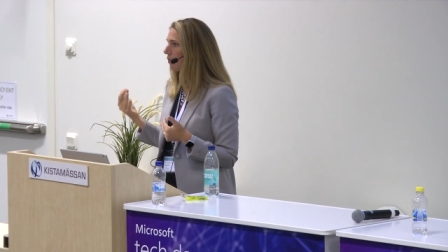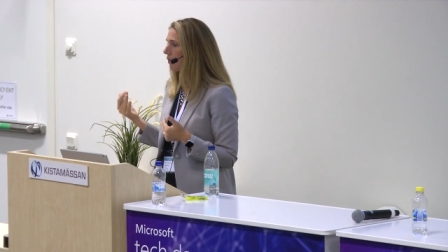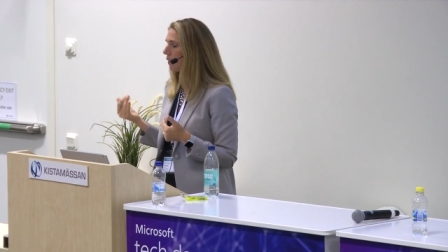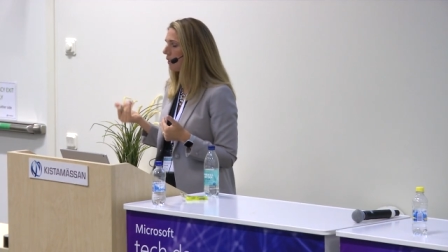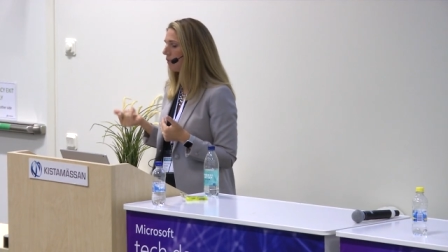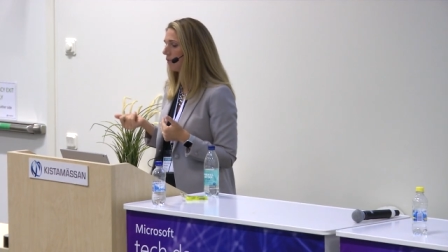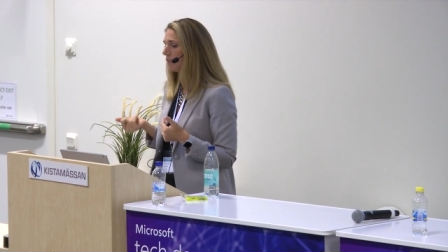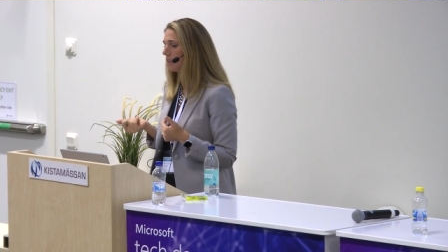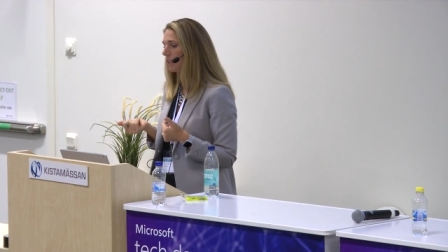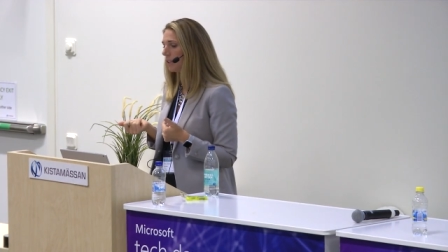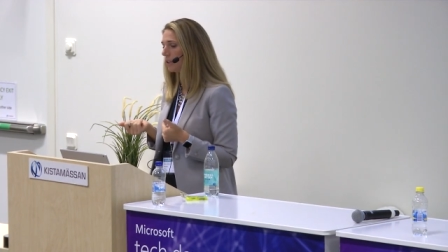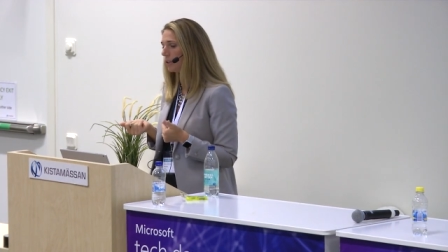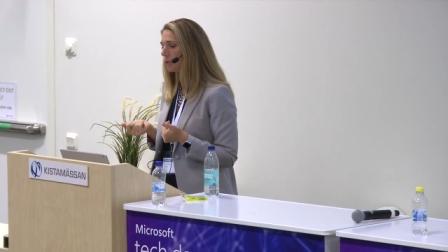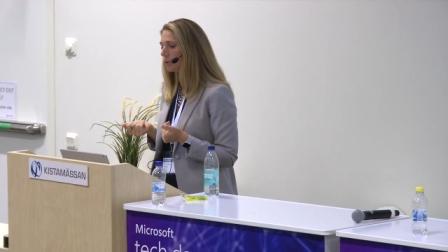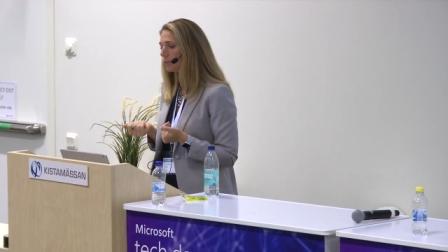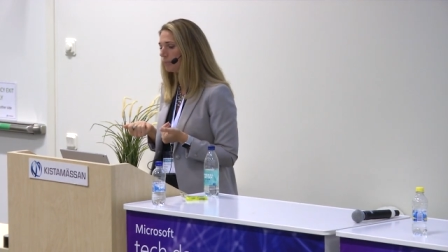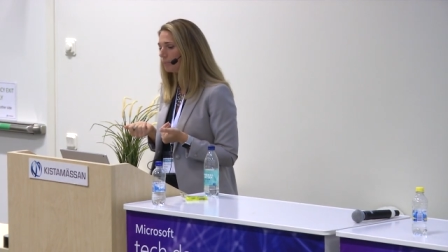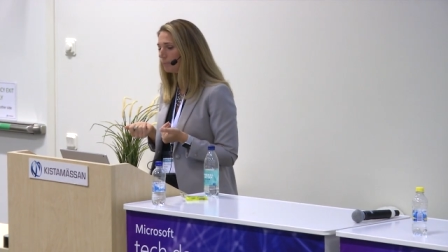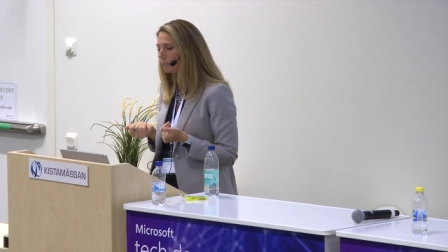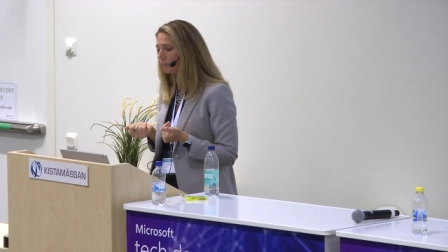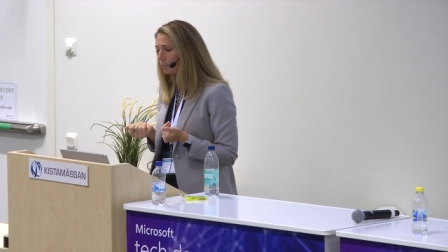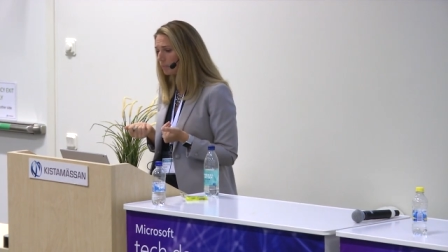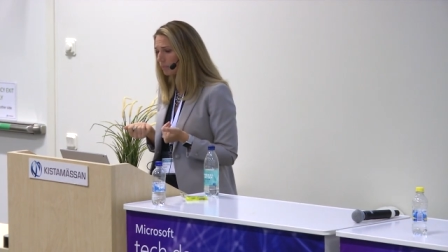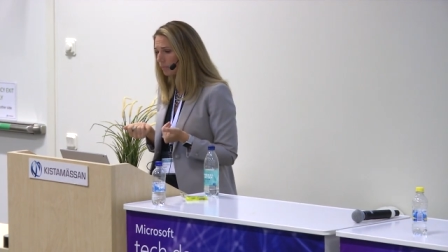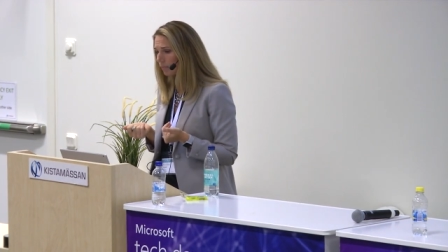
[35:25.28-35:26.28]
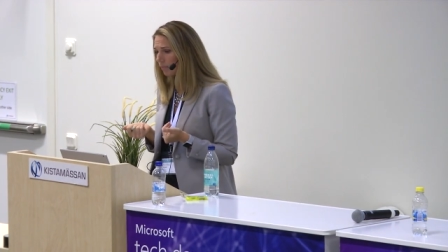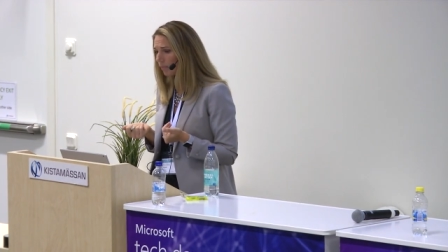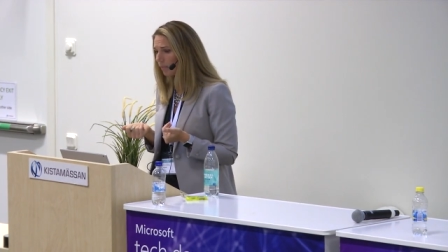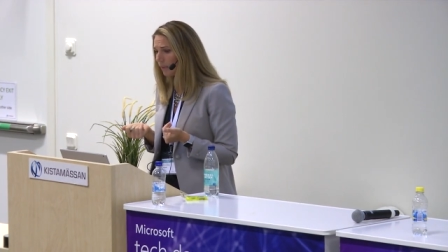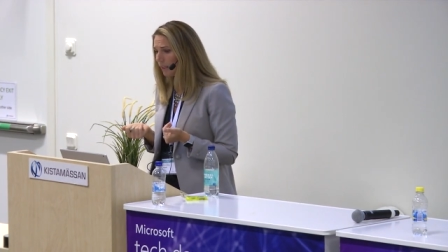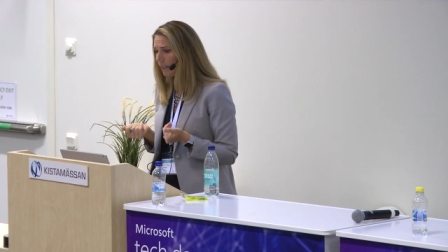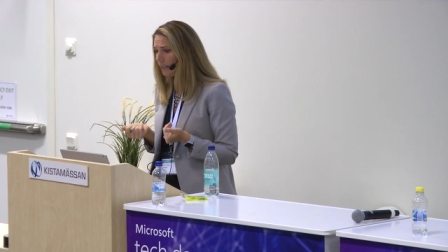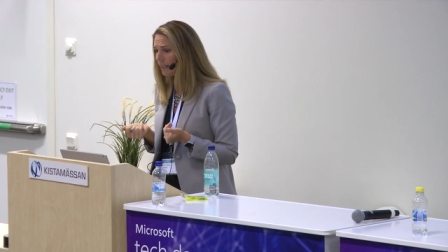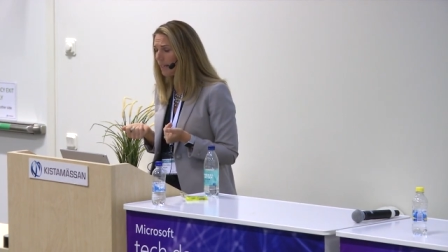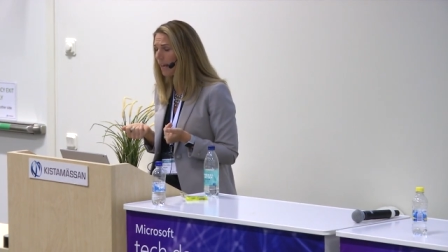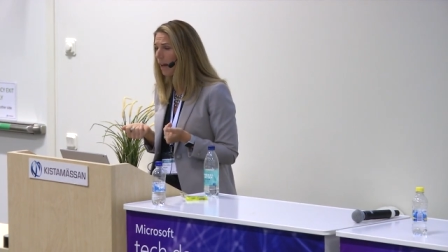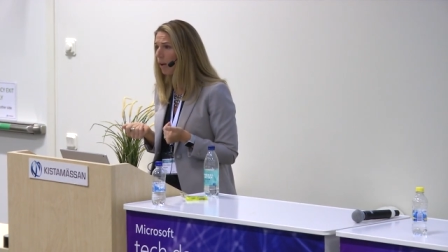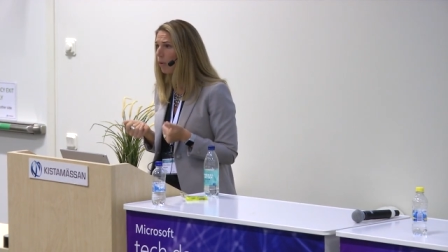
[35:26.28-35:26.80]
on that video.
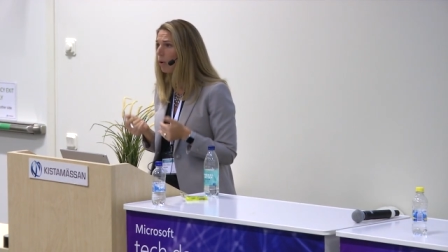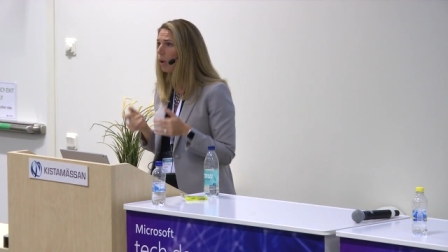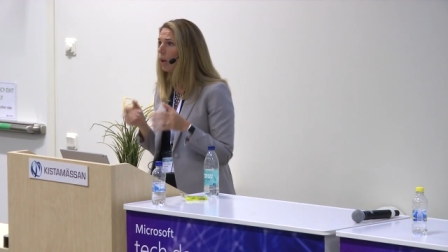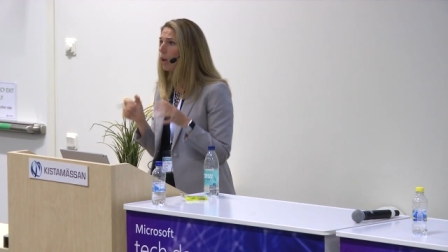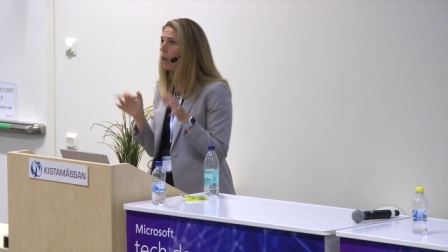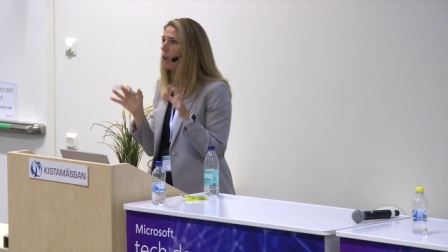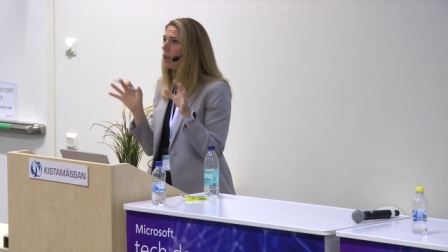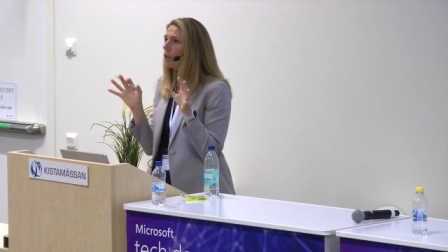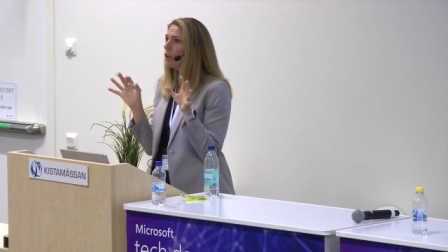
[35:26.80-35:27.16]
Now,